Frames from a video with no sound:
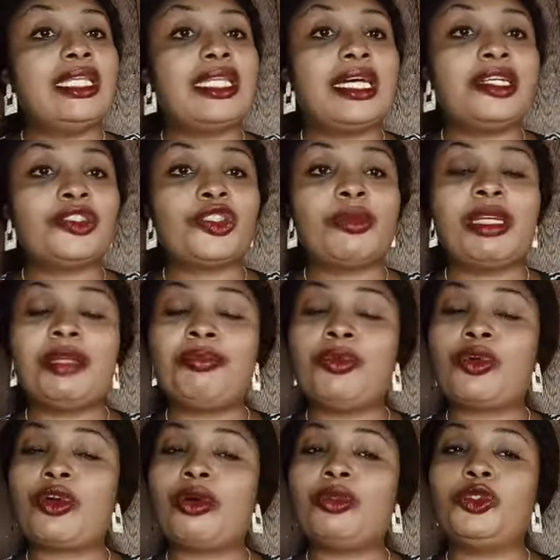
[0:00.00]
Now, so many
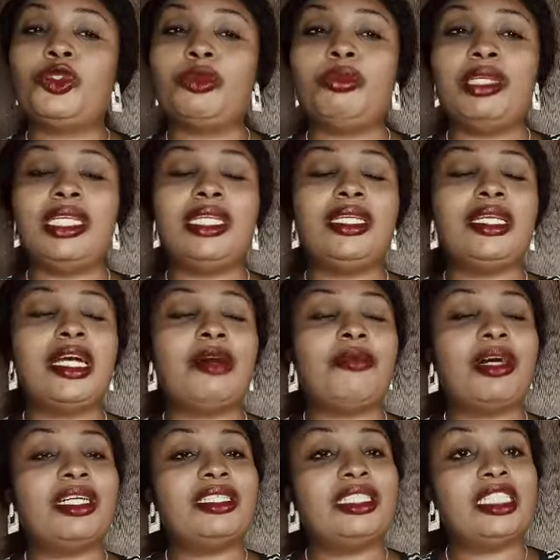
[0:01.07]
people come to me
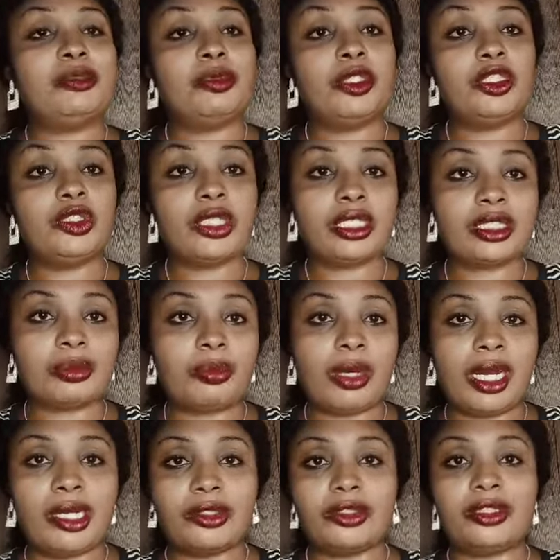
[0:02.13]
about the spiritual
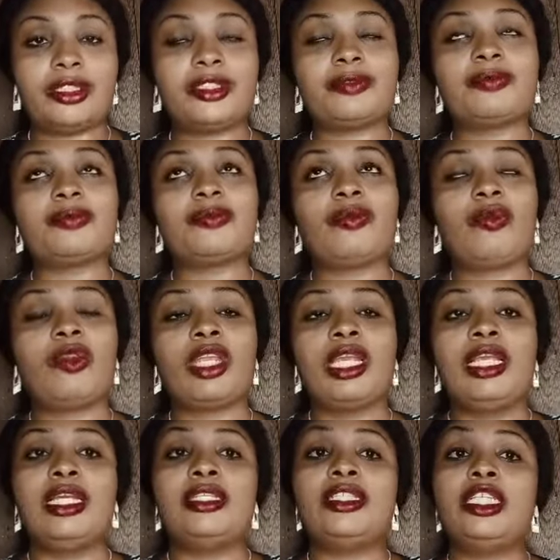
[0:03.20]
spouse.
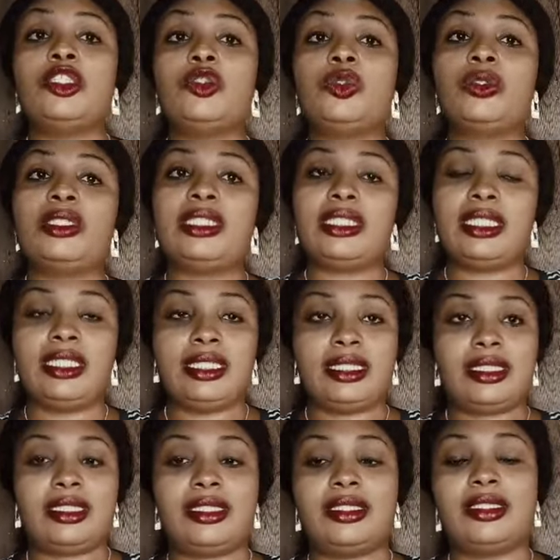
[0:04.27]
The truth
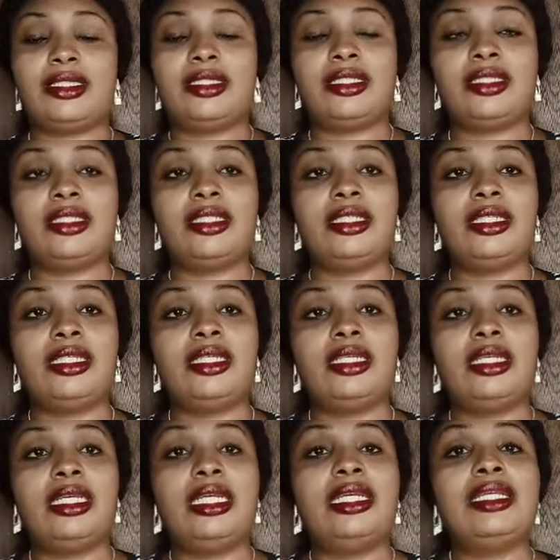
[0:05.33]
is,
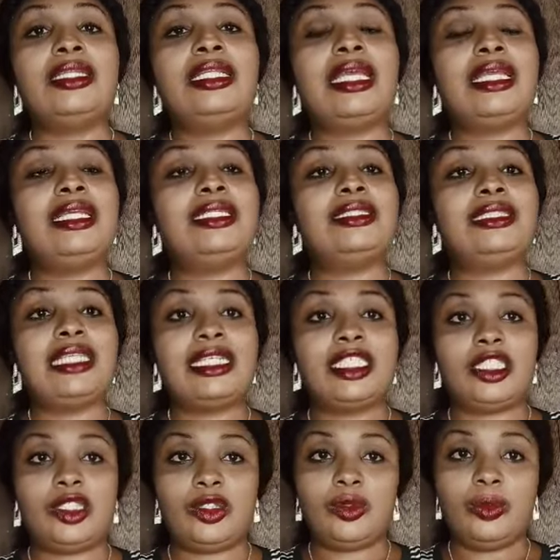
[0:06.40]
the
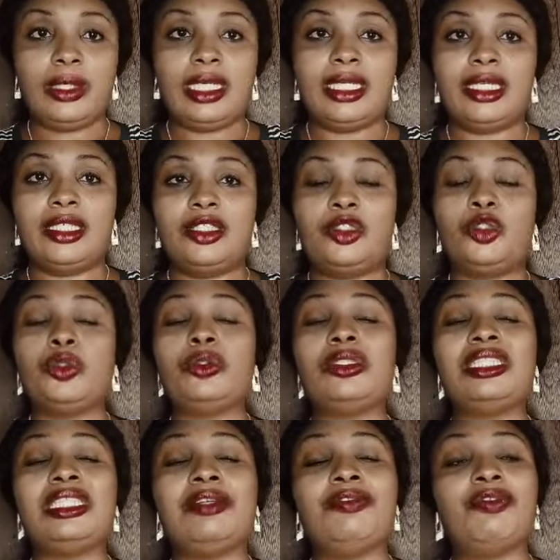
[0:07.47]
easiest way
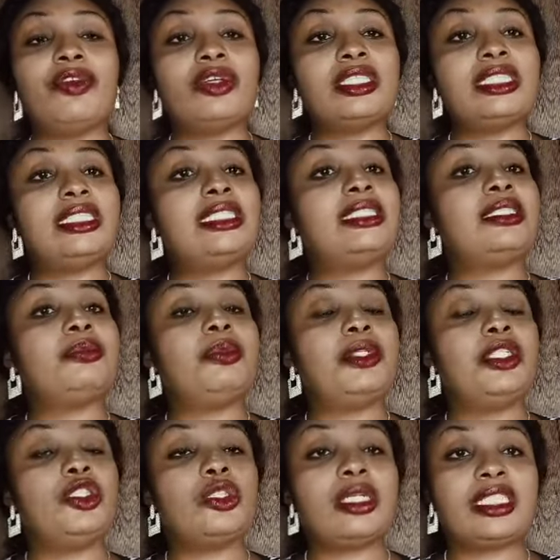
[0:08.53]
to divorce this
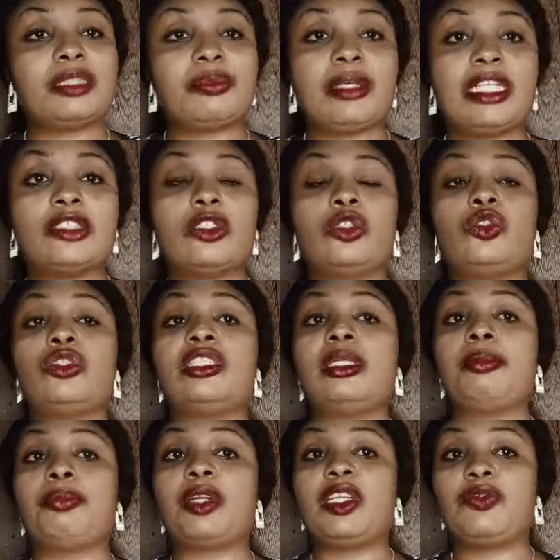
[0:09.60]
spiritual spouse or to
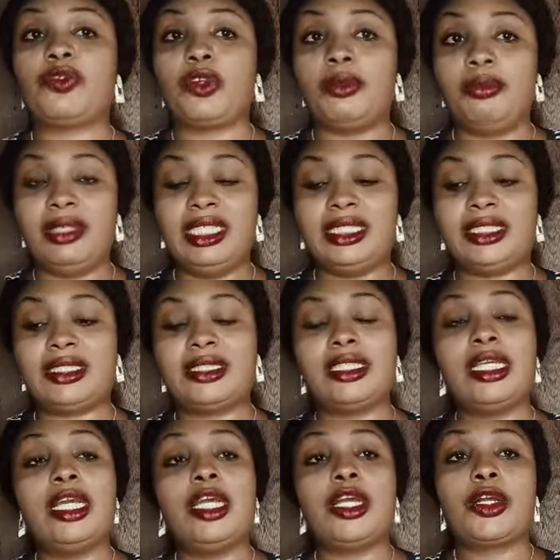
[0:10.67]
separate from it
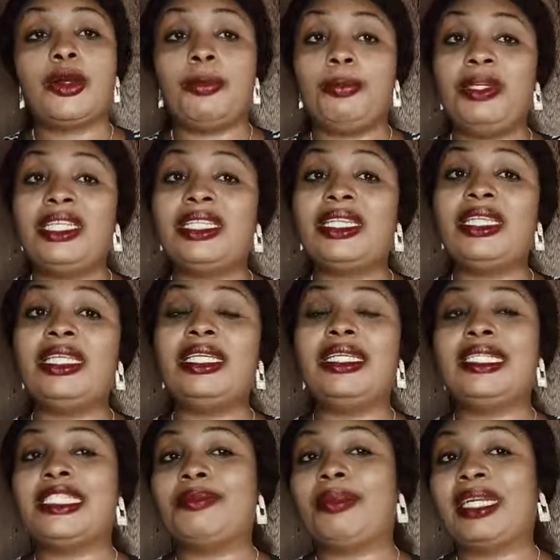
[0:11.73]
completely
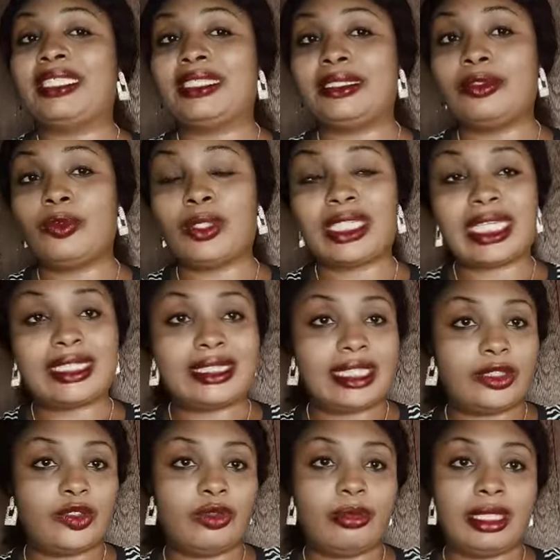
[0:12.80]
is by water
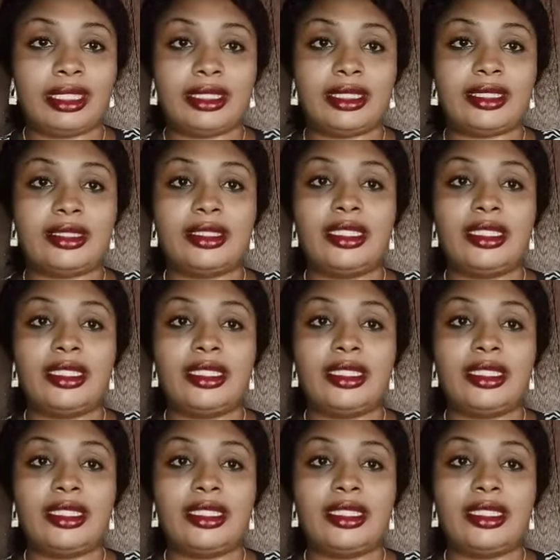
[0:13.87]
settlement.